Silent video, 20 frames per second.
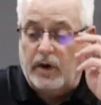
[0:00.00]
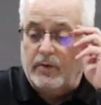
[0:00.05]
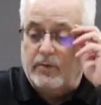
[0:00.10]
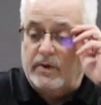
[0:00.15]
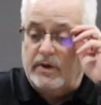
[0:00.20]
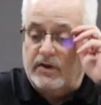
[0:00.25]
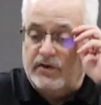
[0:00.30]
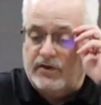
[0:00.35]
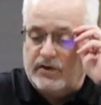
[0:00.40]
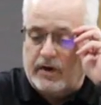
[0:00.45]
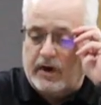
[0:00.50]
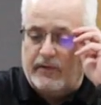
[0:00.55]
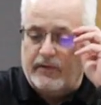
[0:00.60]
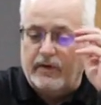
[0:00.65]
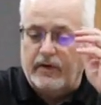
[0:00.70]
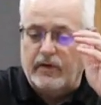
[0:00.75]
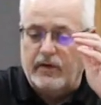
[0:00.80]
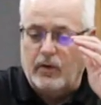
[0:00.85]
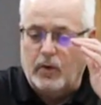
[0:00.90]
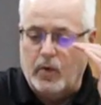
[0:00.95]
one, we
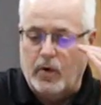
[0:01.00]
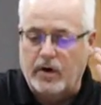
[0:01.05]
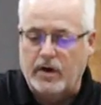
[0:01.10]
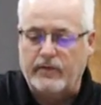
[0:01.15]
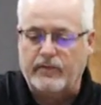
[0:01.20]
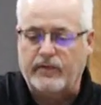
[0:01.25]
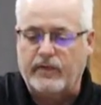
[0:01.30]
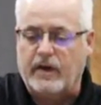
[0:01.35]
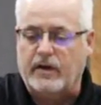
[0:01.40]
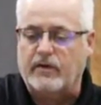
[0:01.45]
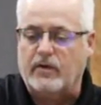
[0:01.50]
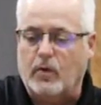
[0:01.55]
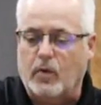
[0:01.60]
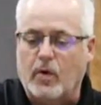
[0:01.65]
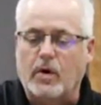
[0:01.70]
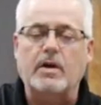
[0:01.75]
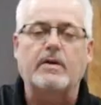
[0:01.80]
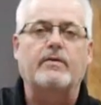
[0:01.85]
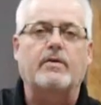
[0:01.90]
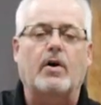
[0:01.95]
discovered the word
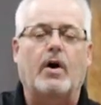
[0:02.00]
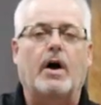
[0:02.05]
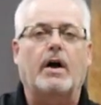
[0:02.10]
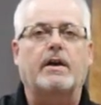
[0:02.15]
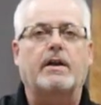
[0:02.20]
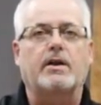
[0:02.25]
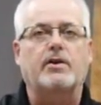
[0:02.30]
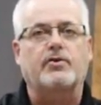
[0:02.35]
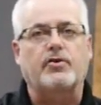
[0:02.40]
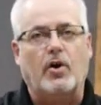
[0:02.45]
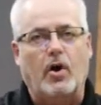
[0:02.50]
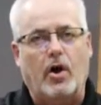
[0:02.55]
of God is